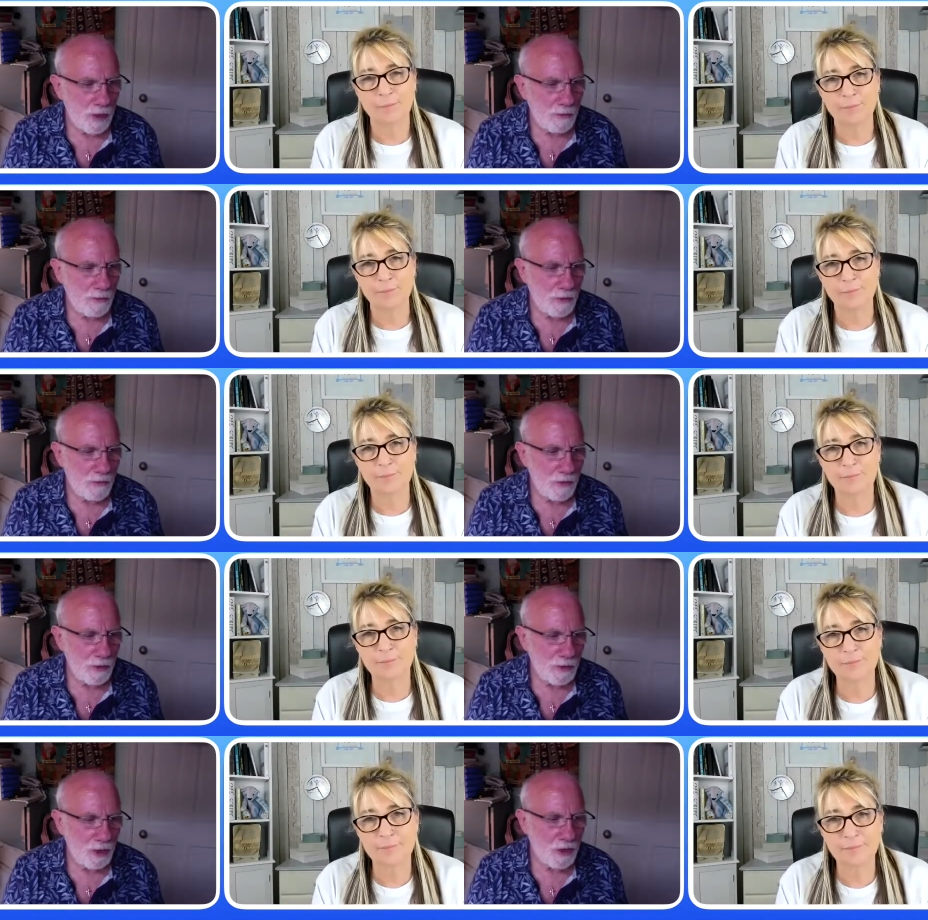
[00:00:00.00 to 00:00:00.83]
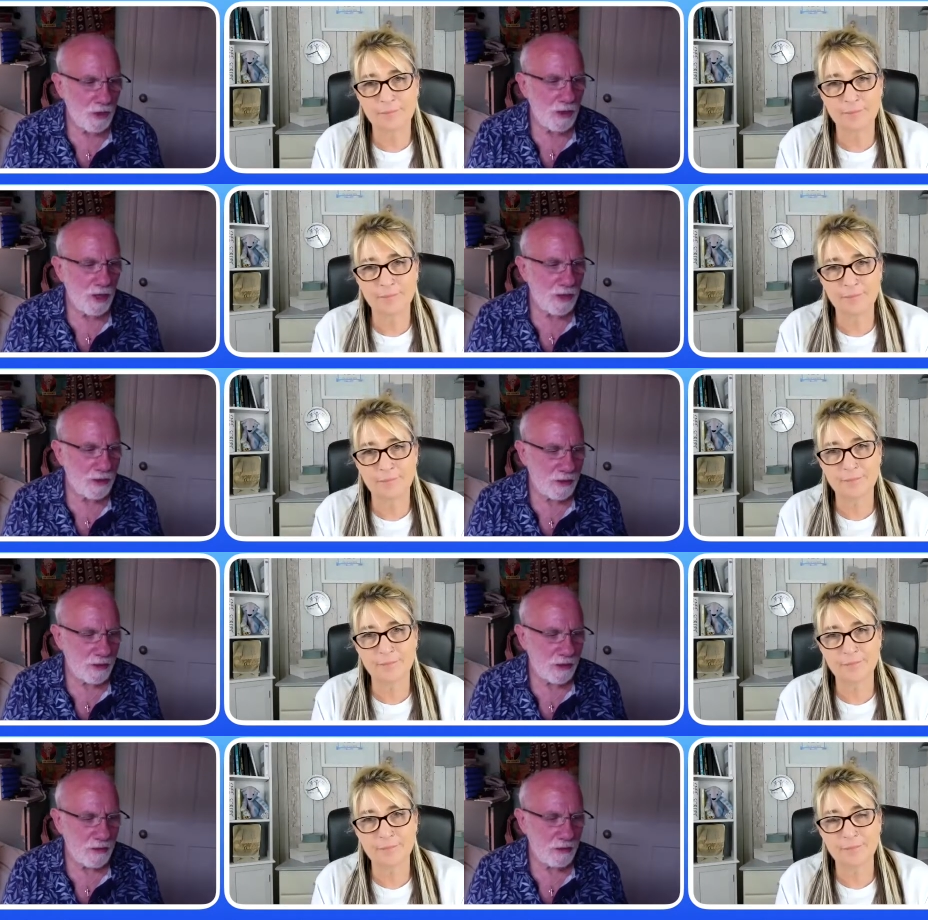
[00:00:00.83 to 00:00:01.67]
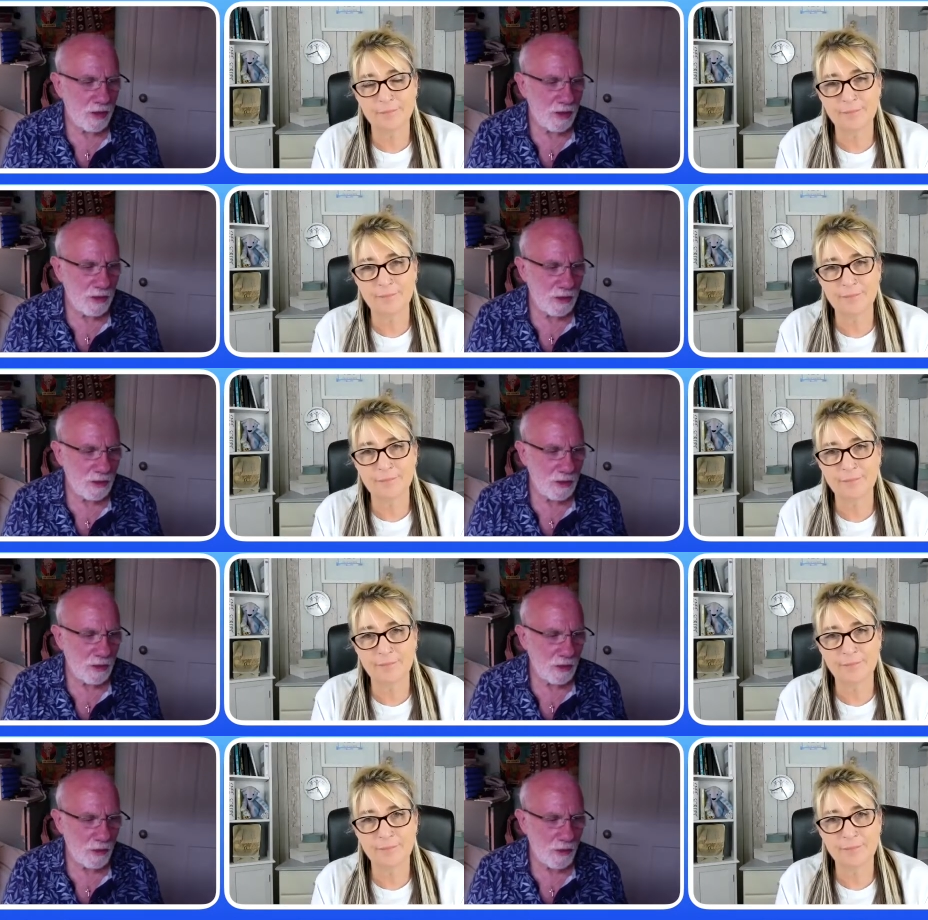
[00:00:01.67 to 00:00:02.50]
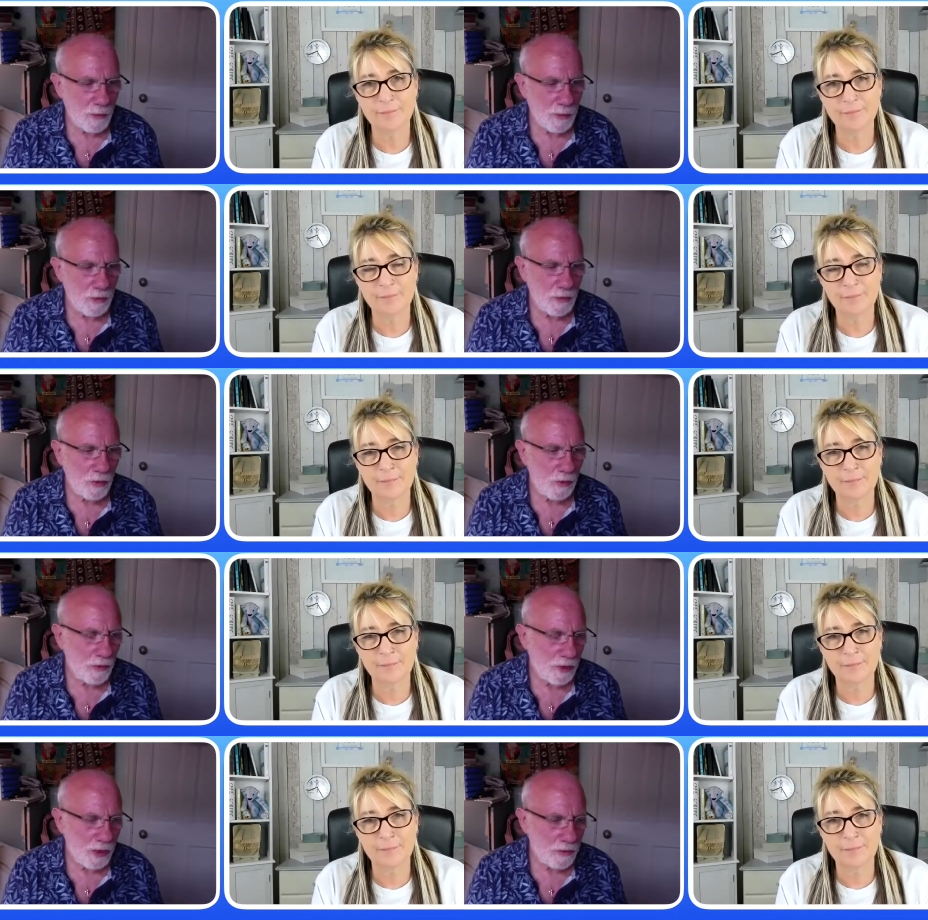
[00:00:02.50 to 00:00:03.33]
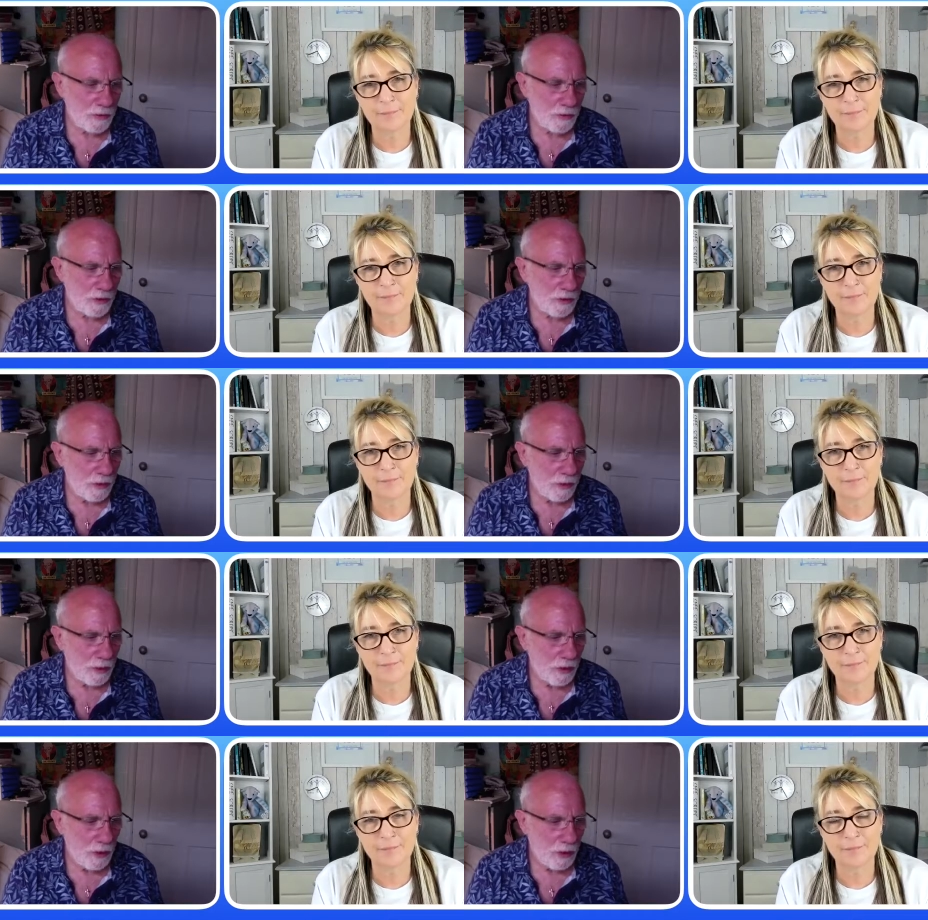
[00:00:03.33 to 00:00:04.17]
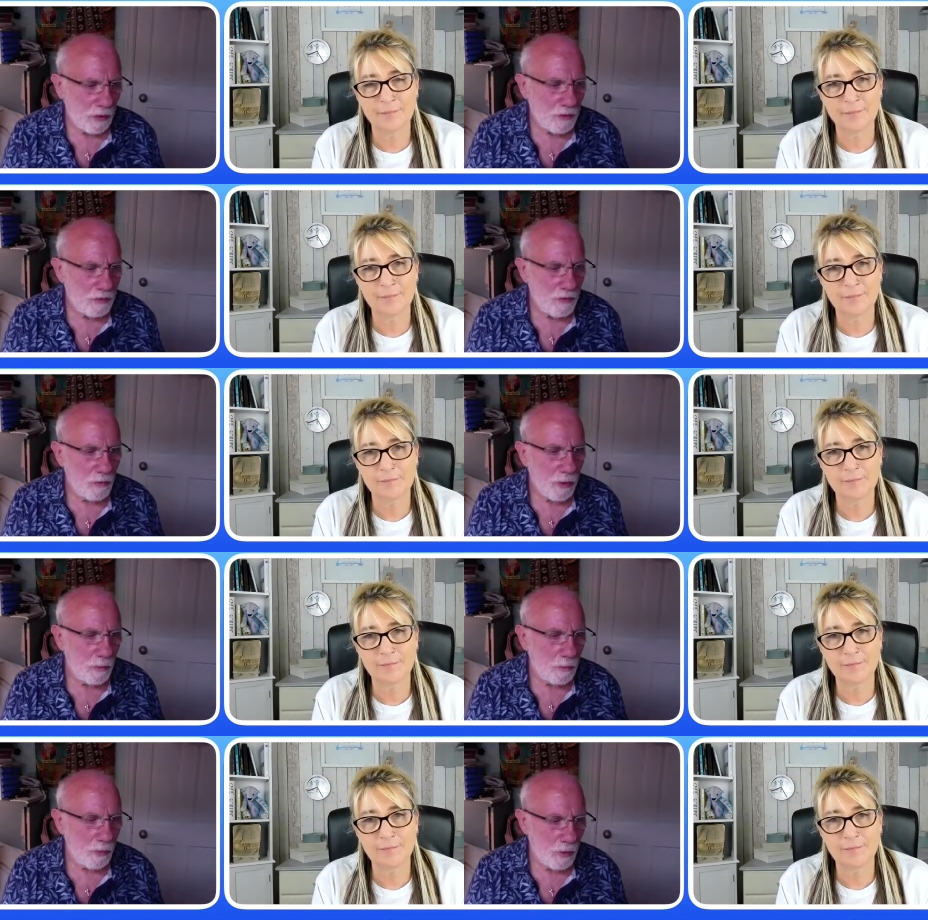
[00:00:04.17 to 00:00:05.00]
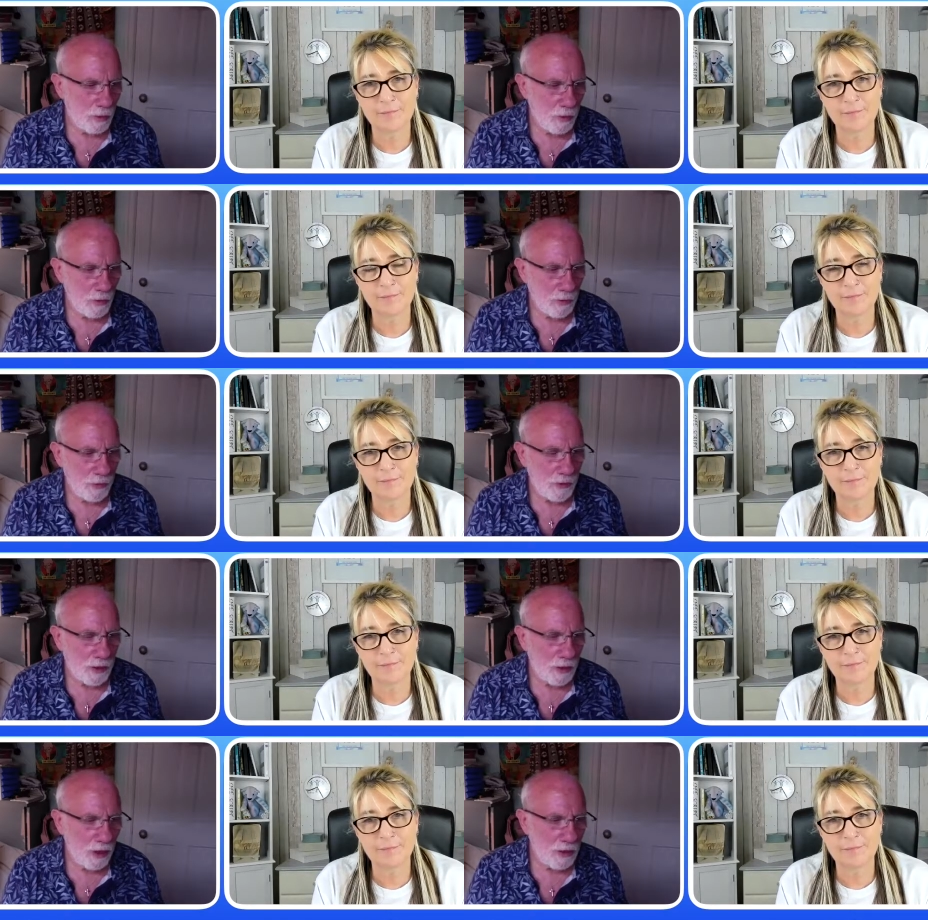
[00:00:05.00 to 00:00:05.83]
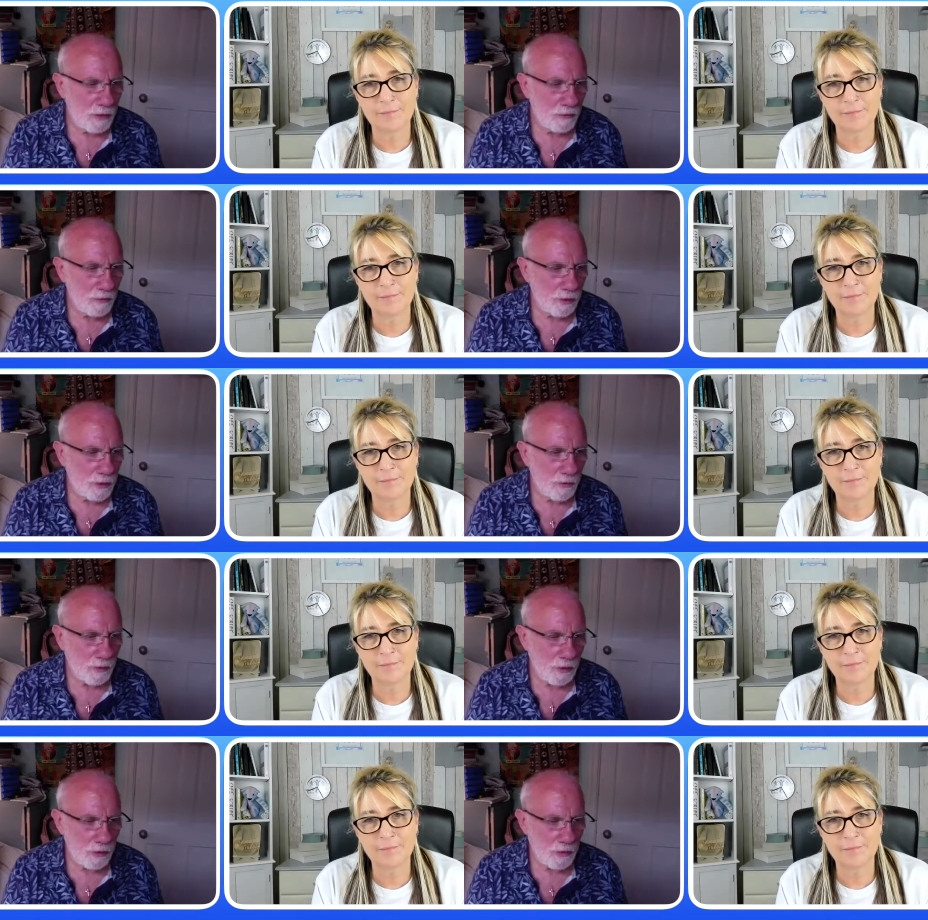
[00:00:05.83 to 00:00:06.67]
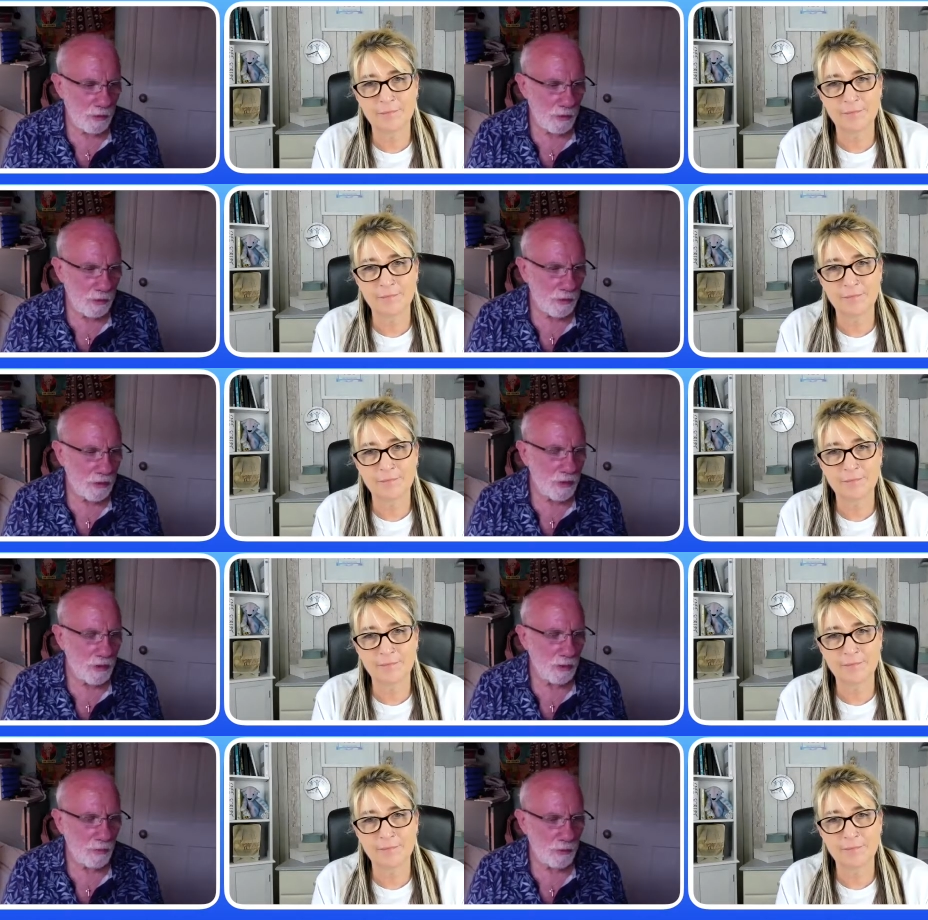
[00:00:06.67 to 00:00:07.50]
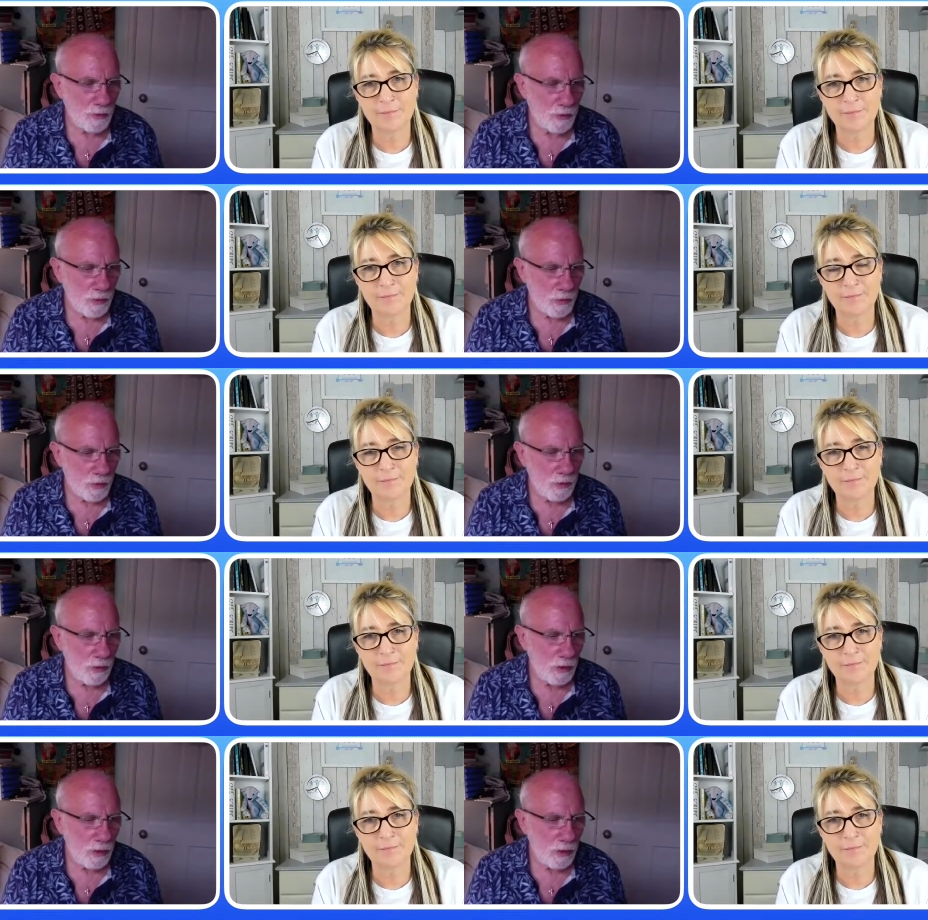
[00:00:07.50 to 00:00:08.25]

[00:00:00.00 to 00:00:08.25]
Speaker 1: have your first session as a trainee psychotherapist, stroke counsellor, to remember that the client in front of you who's just come through the door